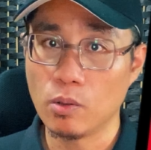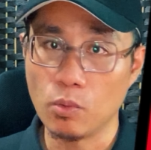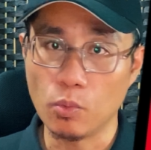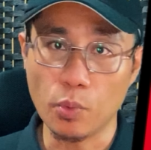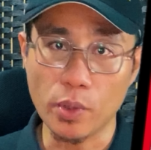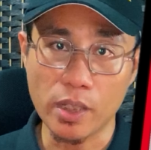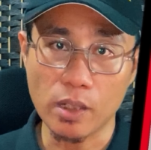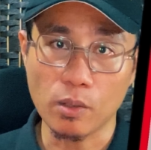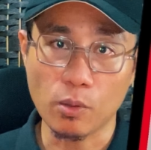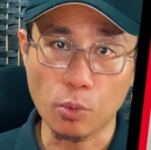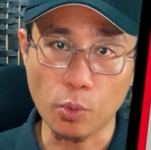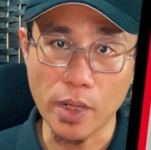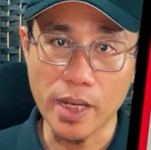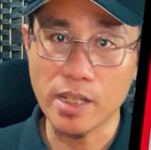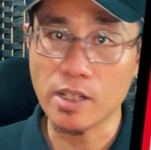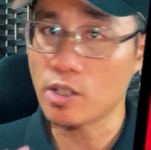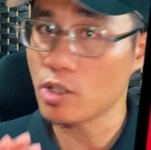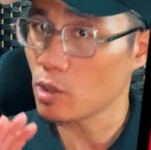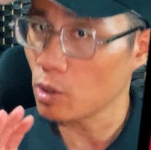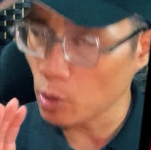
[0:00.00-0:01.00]
with
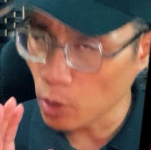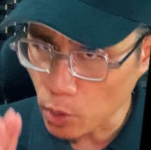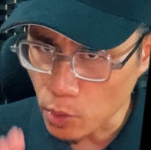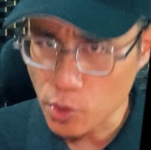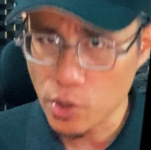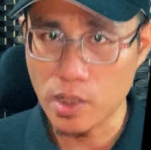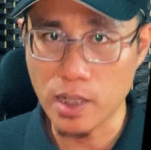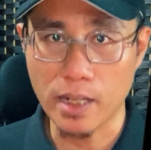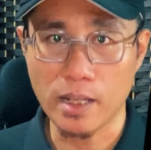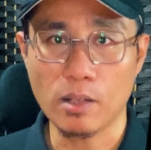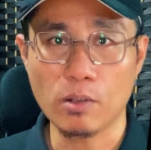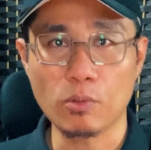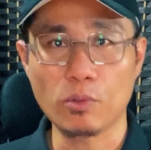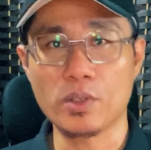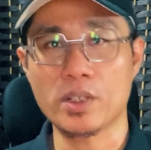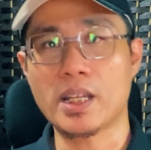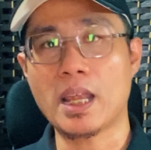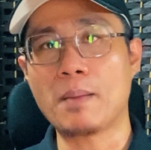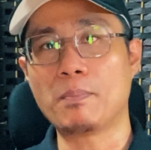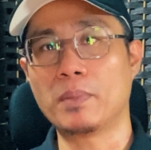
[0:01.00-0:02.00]
grains closely
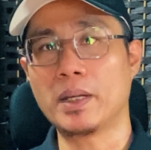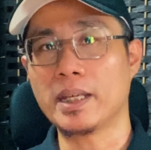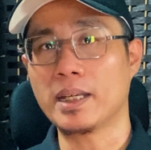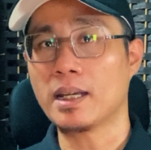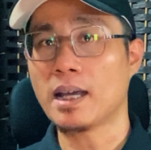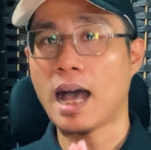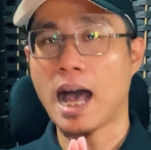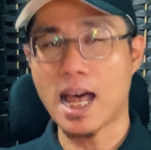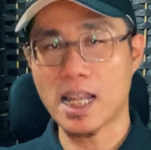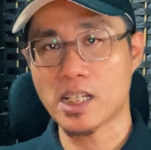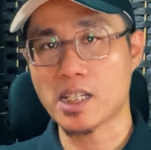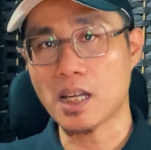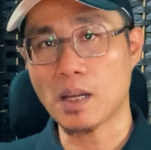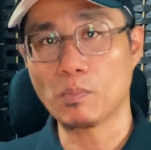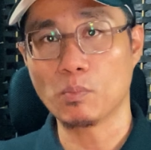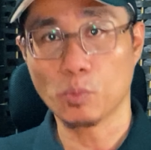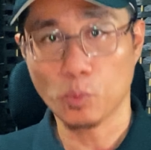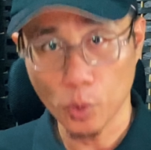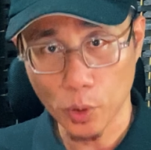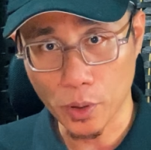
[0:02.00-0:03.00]
resembling
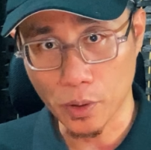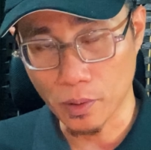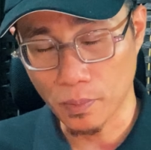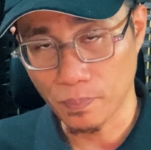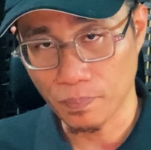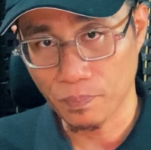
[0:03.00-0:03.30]
Assam wood.